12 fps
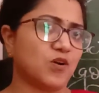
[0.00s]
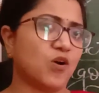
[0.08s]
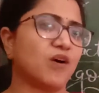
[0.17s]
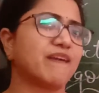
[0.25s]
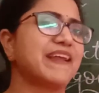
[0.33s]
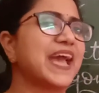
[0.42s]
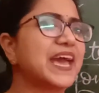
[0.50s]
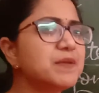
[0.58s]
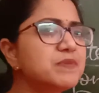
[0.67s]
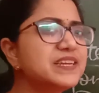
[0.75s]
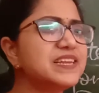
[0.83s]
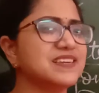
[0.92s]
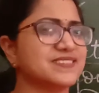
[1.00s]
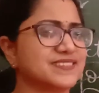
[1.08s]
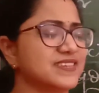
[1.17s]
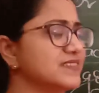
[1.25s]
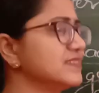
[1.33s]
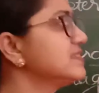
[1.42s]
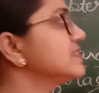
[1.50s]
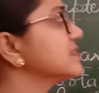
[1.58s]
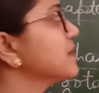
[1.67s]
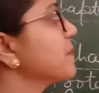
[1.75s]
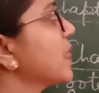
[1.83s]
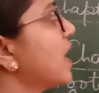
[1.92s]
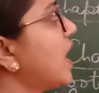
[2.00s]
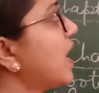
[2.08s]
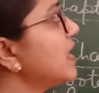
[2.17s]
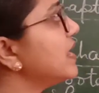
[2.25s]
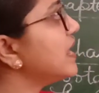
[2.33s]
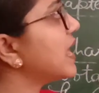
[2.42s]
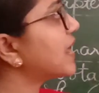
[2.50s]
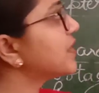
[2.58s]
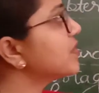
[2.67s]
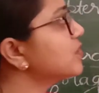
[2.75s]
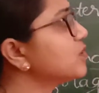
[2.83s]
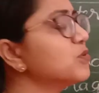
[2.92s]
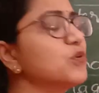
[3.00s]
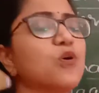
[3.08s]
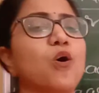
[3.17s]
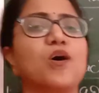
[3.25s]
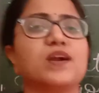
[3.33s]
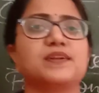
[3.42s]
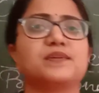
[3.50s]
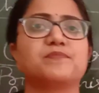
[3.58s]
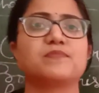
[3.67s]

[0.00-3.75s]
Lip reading: or anybody listens, A Letter to God,